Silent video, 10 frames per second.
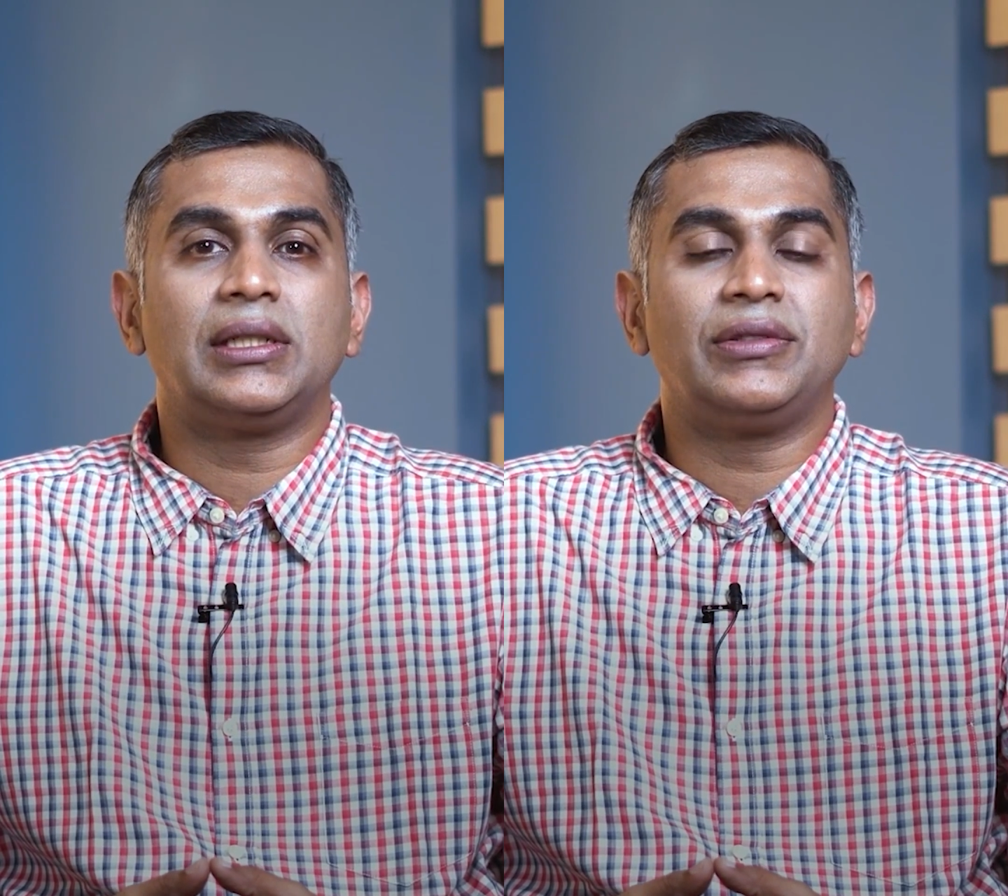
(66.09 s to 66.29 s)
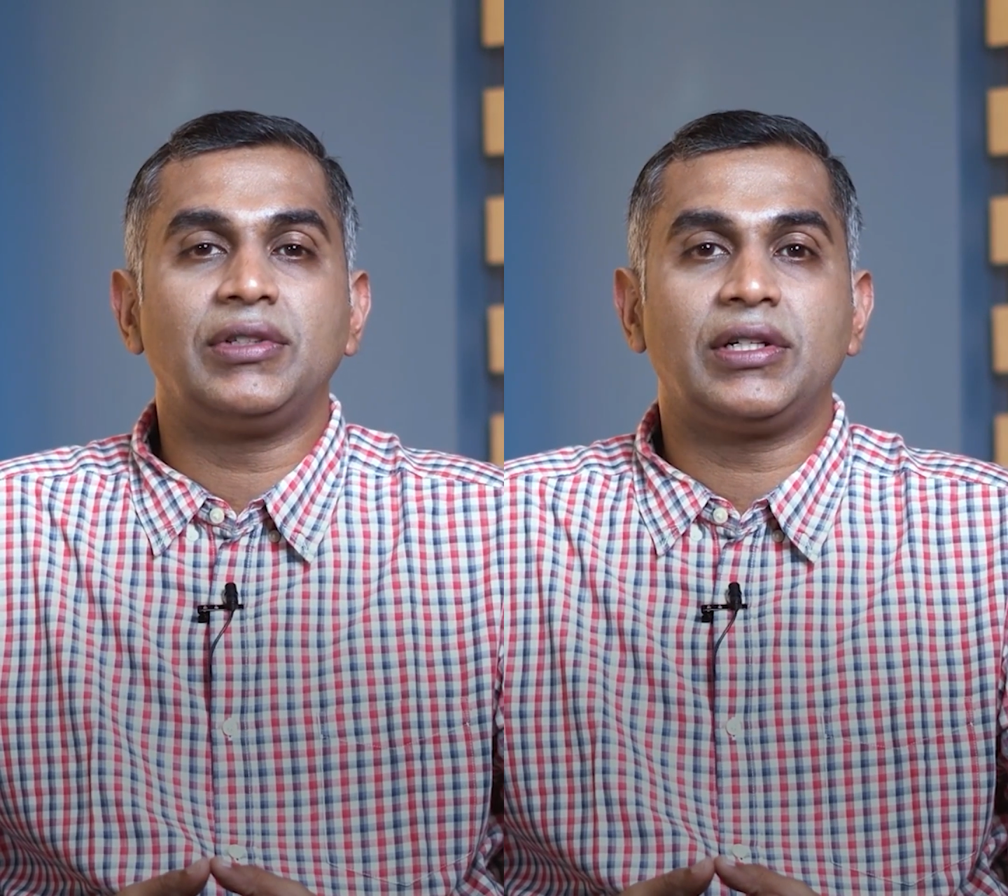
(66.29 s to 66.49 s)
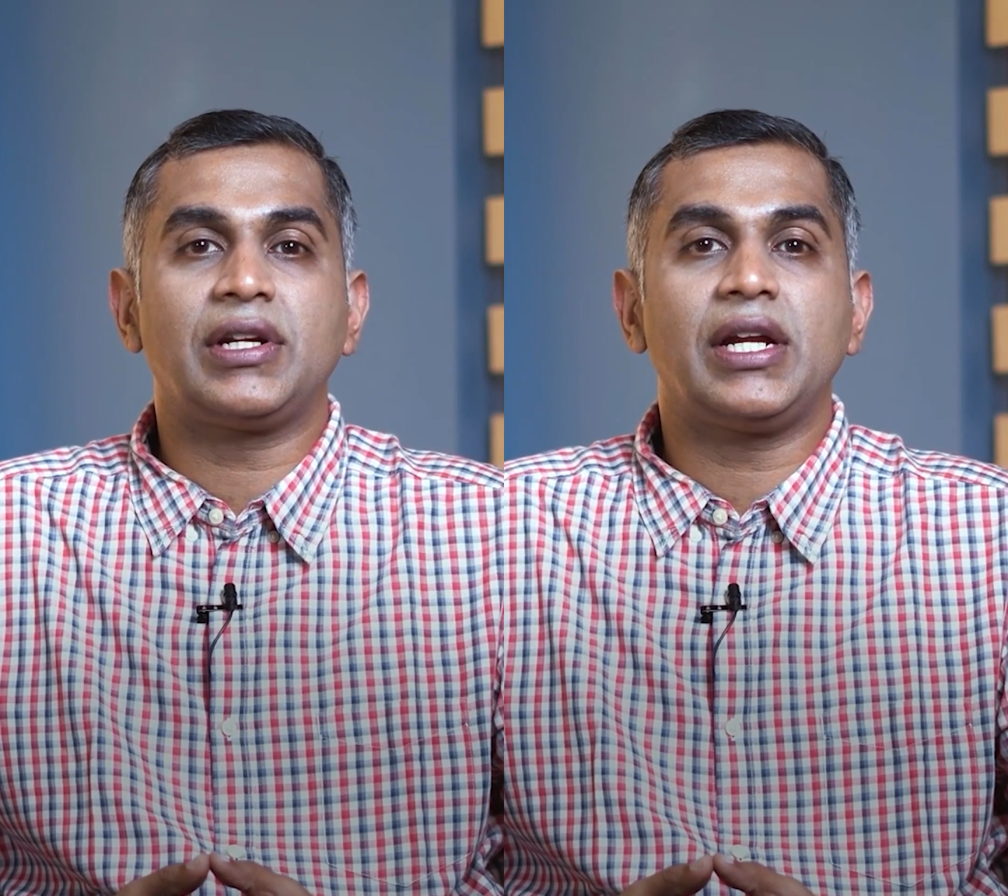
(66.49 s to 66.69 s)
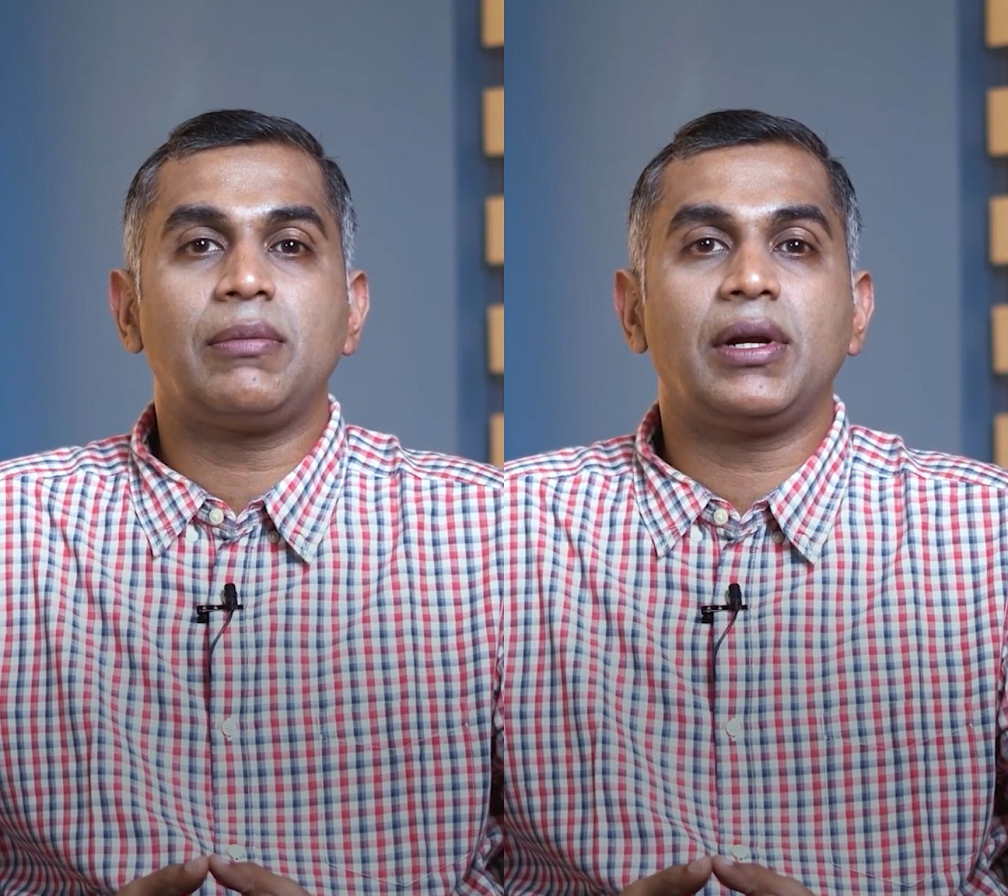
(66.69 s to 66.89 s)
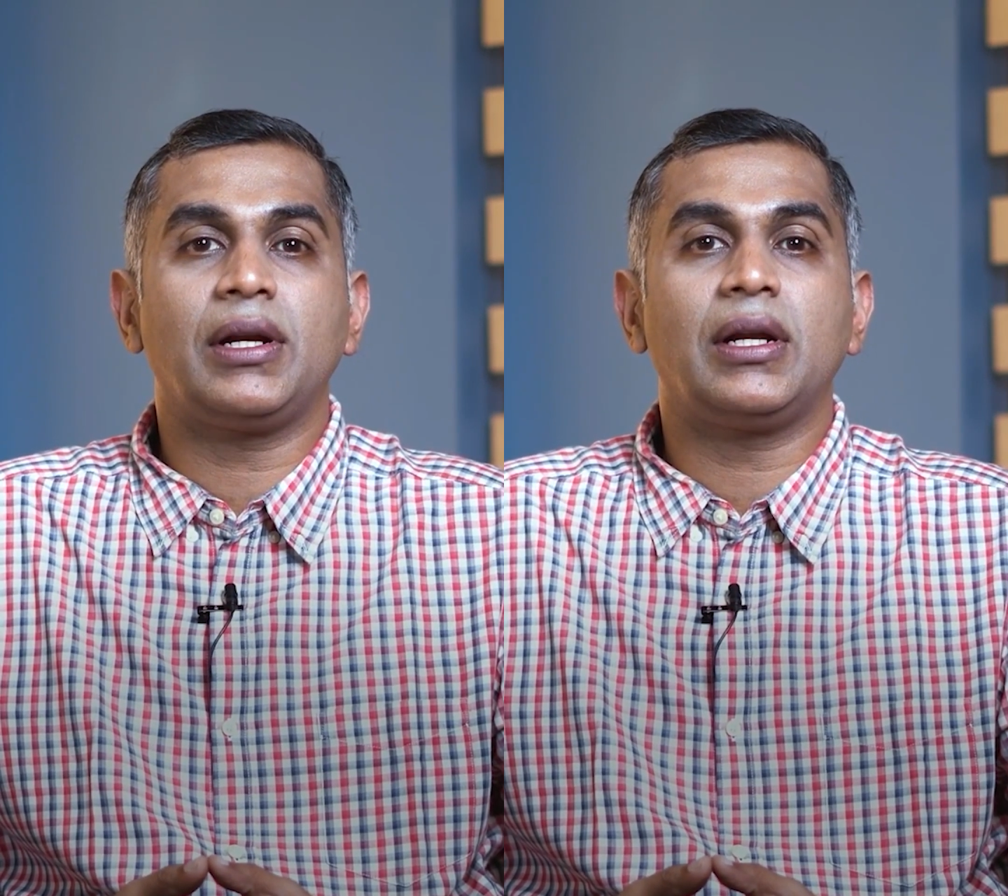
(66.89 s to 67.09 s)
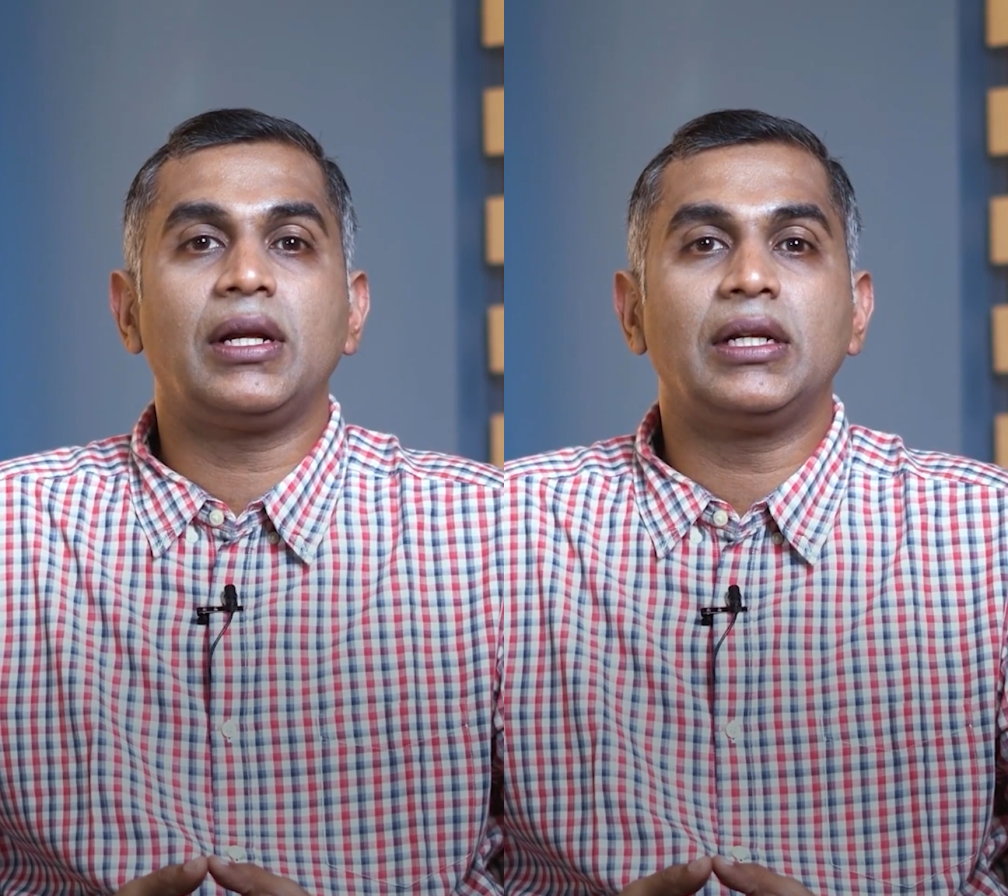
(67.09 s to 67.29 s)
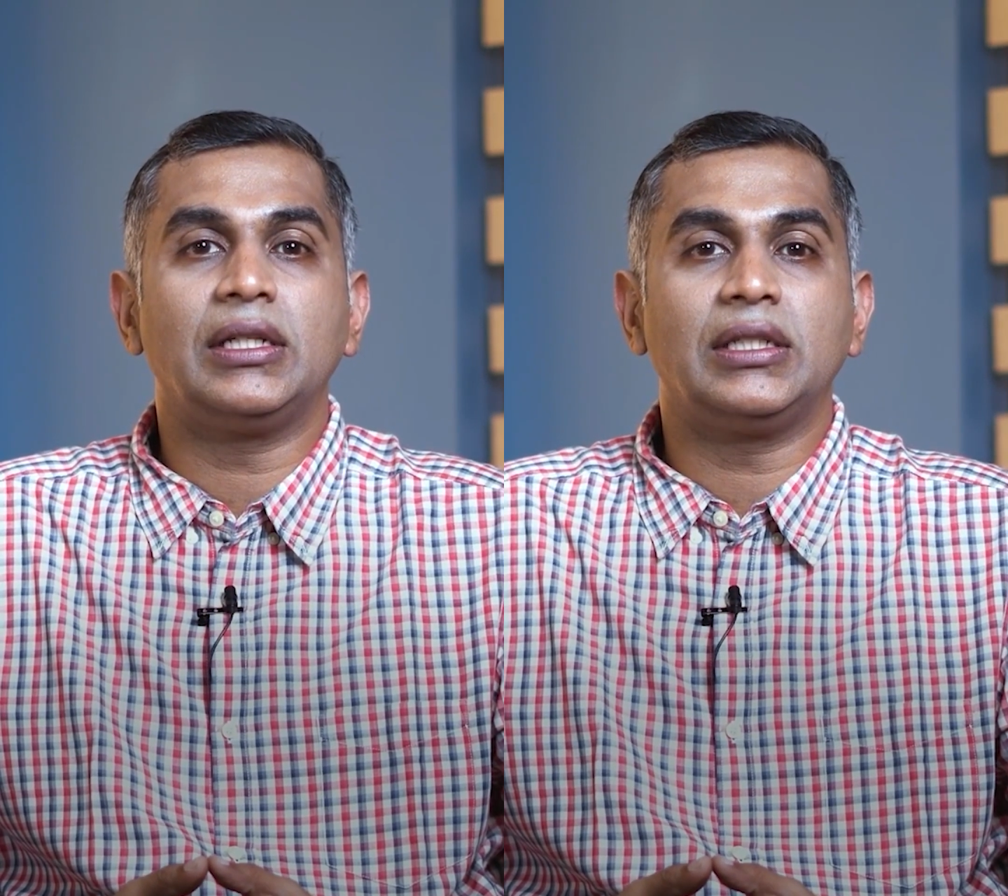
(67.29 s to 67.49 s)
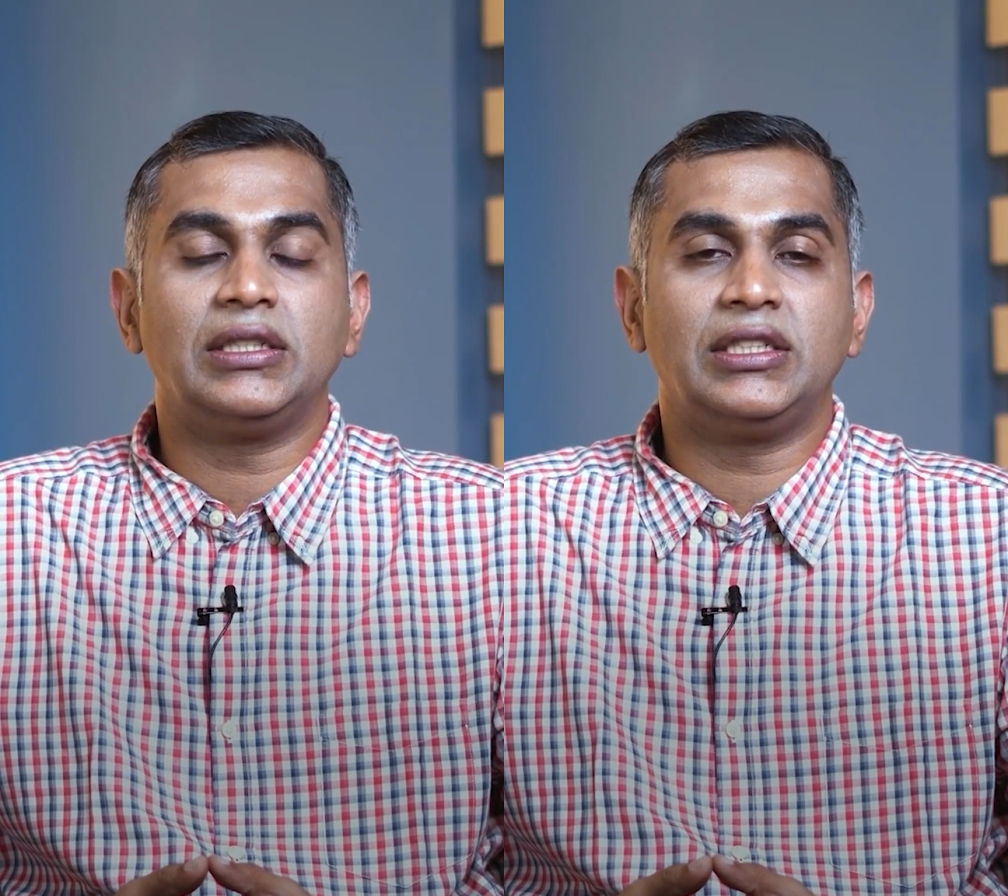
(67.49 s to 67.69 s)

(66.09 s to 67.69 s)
the treatment